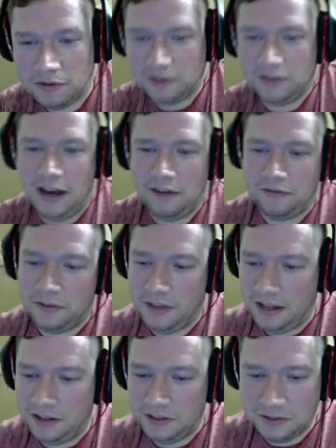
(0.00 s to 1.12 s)

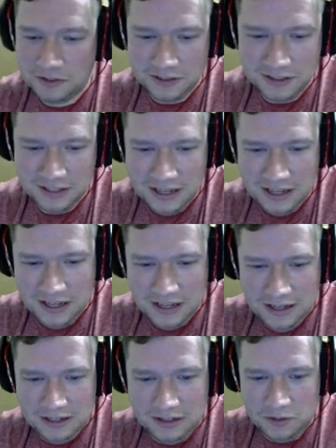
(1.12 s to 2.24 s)
that little
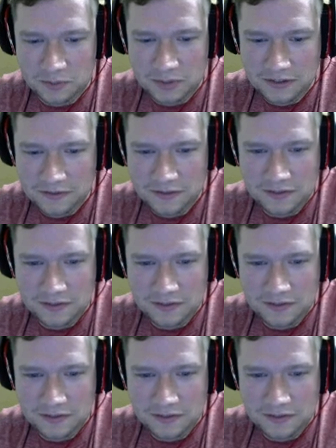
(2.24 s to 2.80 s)
bit of